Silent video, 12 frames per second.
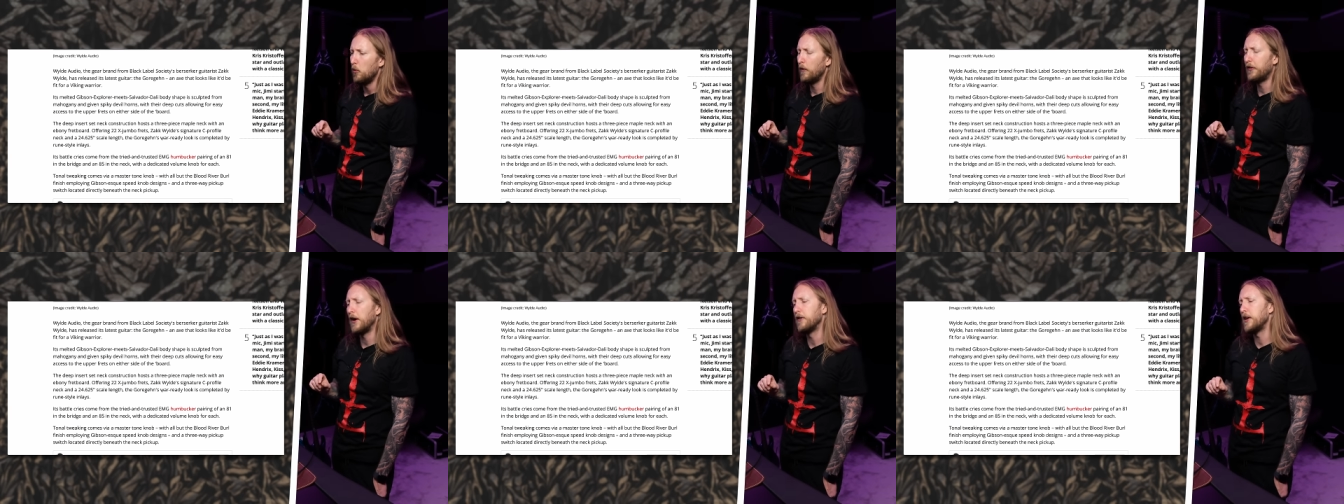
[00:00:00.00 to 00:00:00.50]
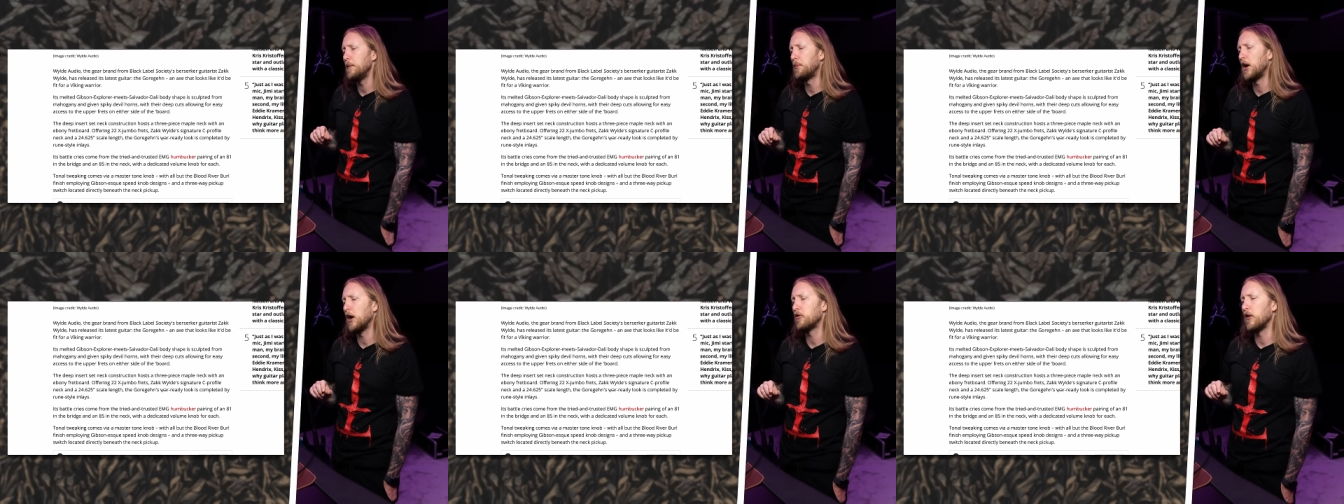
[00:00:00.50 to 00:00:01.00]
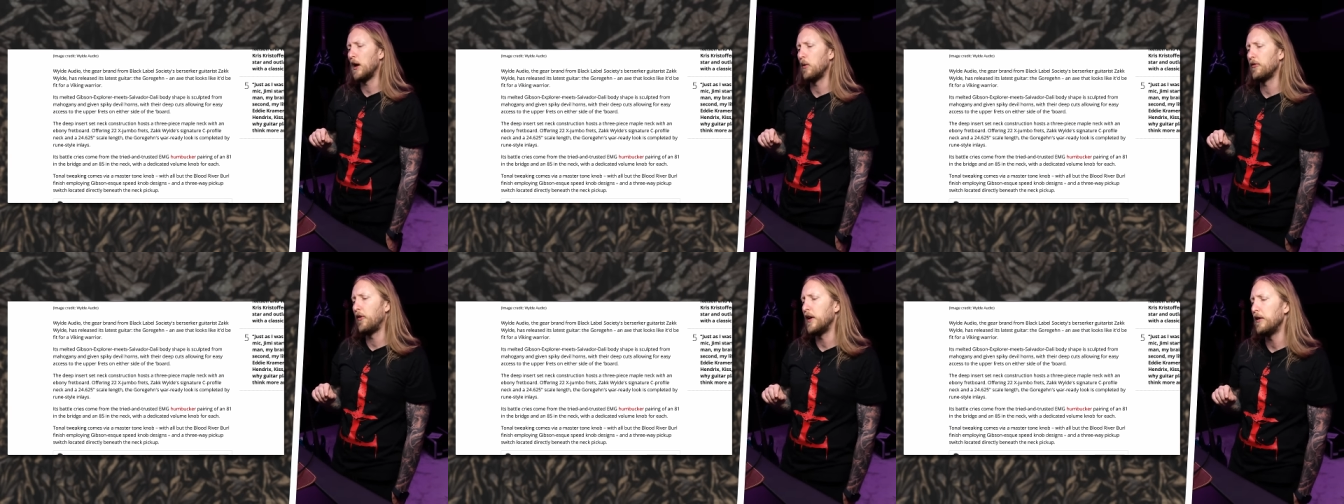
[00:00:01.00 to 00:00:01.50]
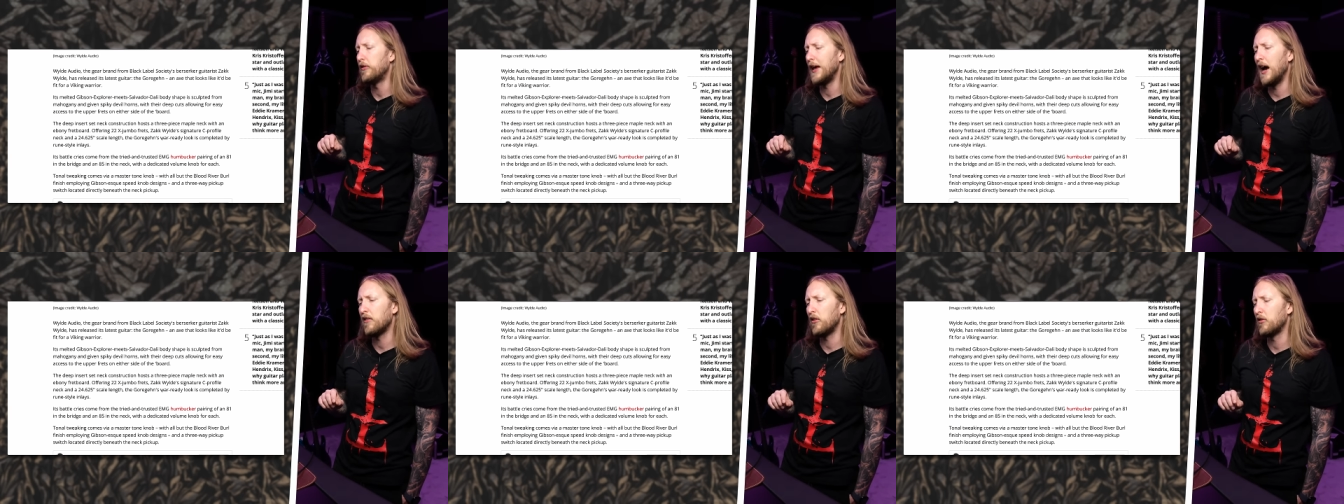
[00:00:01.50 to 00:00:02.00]
with their deep cuts allowing for easy
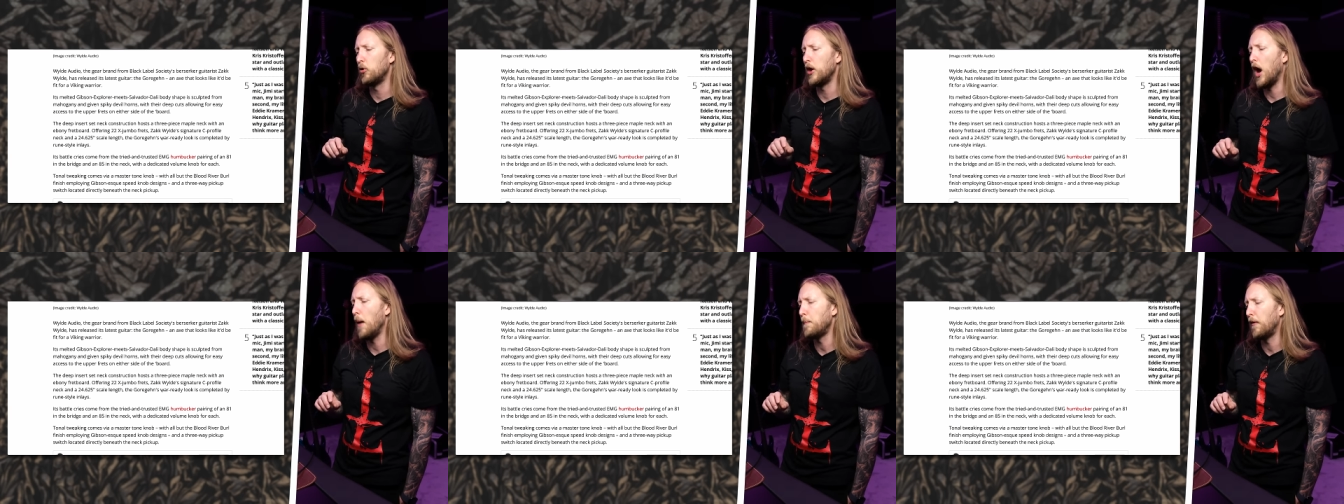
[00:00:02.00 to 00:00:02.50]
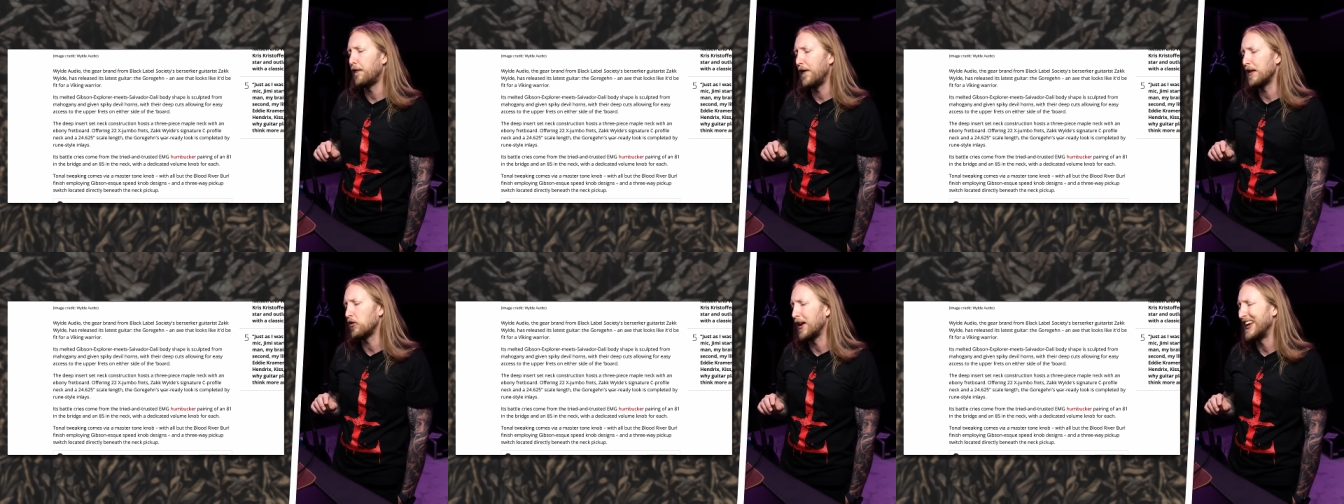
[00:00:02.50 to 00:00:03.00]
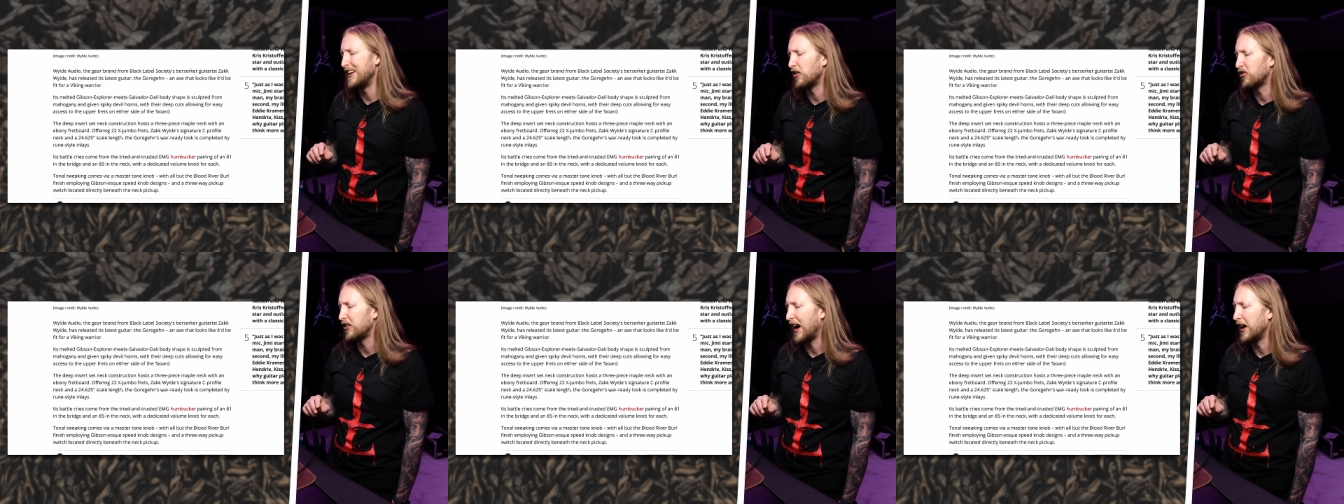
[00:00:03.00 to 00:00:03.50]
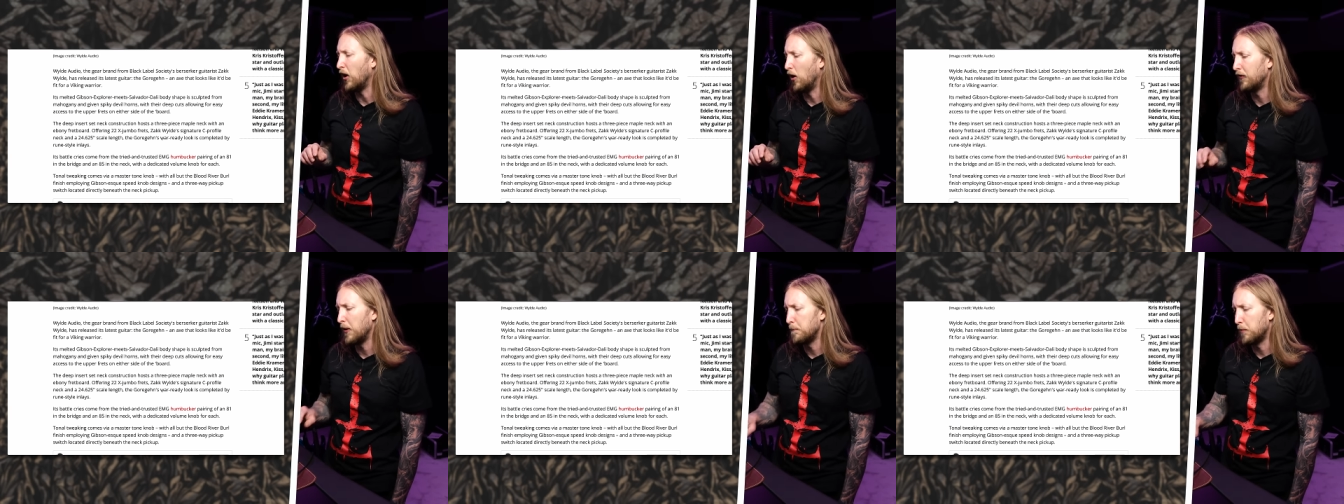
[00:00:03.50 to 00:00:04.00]
access to the upper frets on either side
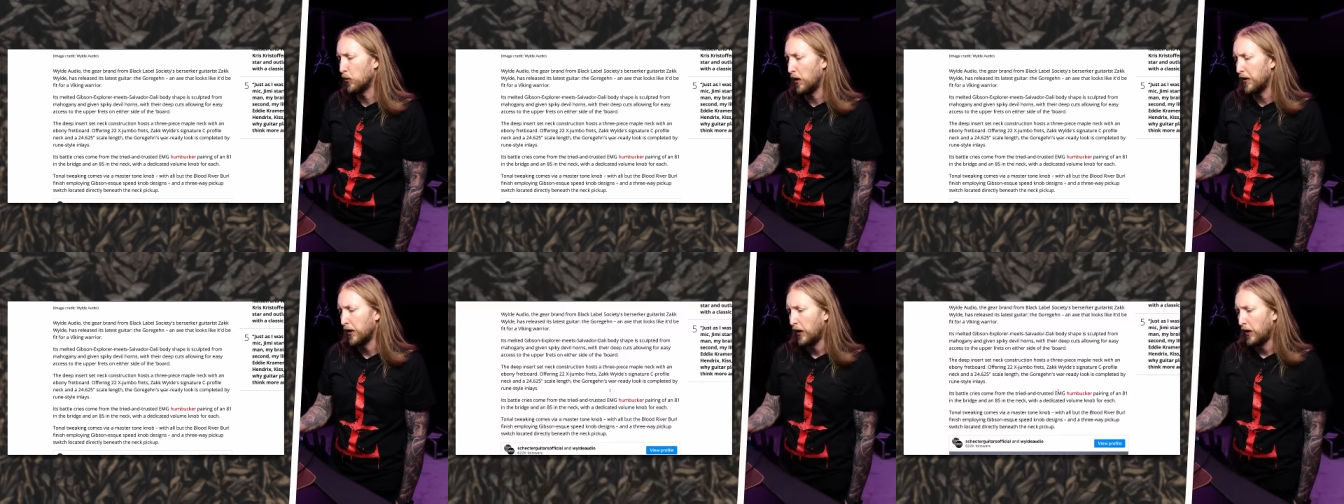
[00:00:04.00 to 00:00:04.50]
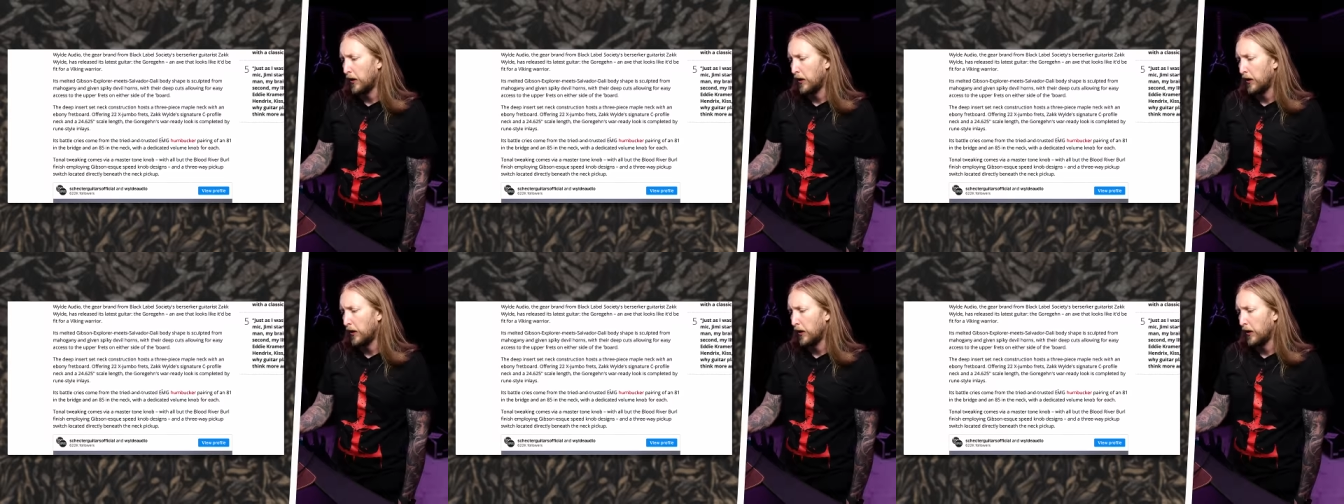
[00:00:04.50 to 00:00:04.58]
of the board.